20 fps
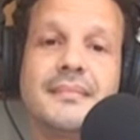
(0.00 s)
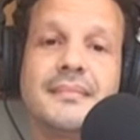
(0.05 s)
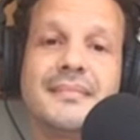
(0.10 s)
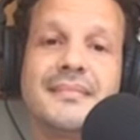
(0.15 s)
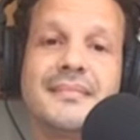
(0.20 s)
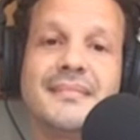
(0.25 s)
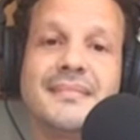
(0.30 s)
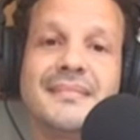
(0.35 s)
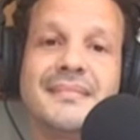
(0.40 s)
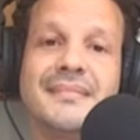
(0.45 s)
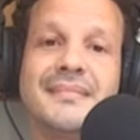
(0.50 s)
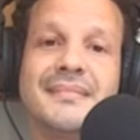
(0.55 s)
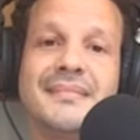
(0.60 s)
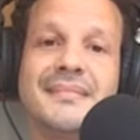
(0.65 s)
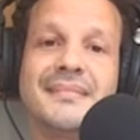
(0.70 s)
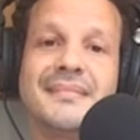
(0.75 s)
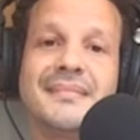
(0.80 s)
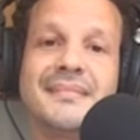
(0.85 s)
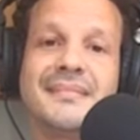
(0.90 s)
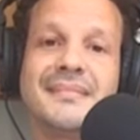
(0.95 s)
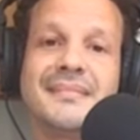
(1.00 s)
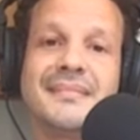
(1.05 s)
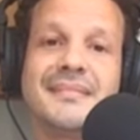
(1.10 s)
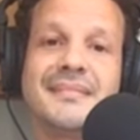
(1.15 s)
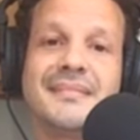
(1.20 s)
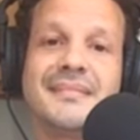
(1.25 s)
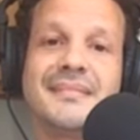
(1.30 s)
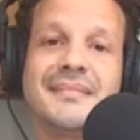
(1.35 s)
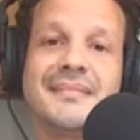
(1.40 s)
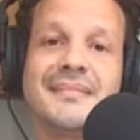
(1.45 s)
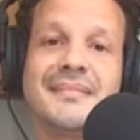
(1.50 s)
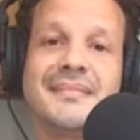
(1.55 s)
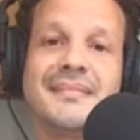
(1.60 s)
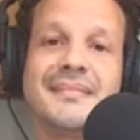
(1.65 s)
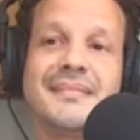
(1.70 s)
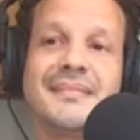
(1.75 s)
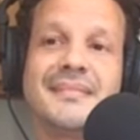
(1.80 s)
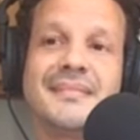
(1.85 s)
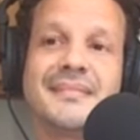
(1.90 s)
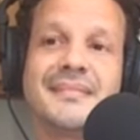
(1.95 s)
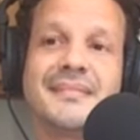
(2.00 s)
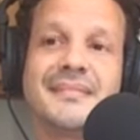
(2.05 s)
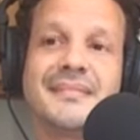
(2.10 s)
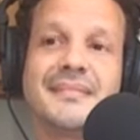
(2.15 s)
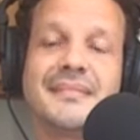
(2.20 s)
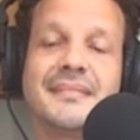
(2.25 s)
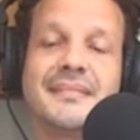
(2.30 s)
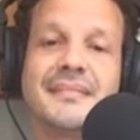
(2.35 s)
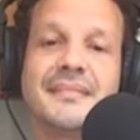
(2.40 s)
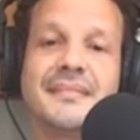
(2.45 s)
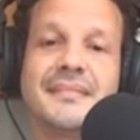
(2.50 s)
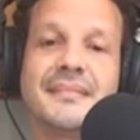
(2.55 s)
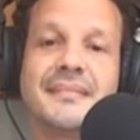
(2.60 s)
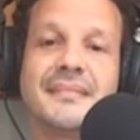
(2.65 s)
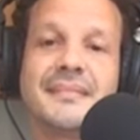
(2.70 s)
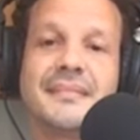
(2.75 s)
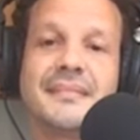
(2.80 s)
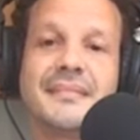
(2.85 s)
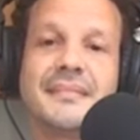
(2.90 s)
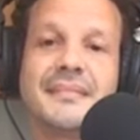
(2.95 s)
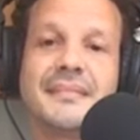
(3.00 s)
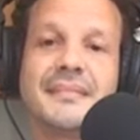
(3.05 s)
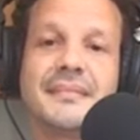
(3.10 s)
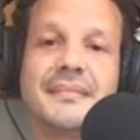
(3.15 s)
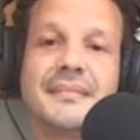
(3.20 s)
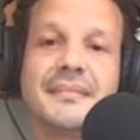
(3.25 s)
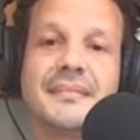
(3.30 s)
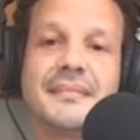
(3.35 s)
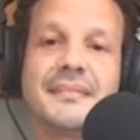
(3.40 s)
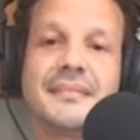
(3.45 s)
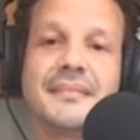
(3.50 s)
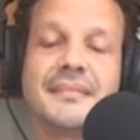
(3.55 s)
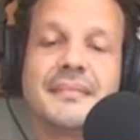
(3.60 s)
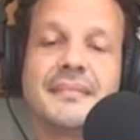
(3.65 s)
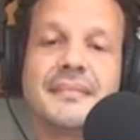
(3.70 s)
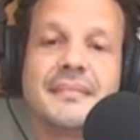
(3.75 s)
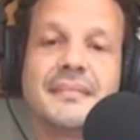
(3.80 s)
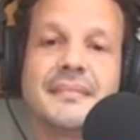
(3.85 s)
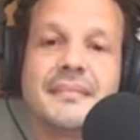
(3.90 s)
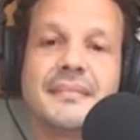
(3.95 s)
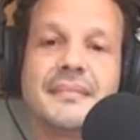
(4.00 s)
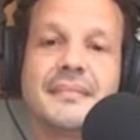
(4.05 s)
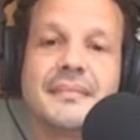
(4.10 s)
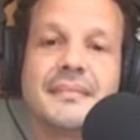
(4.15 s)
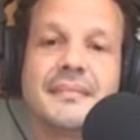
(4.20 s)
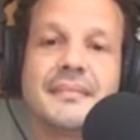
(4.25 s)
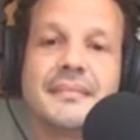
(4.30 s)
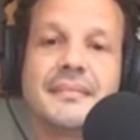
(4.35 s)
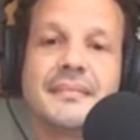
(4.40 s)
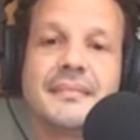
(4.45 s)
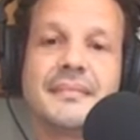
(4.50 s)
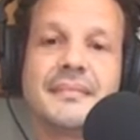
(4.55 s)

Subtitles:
[no speech]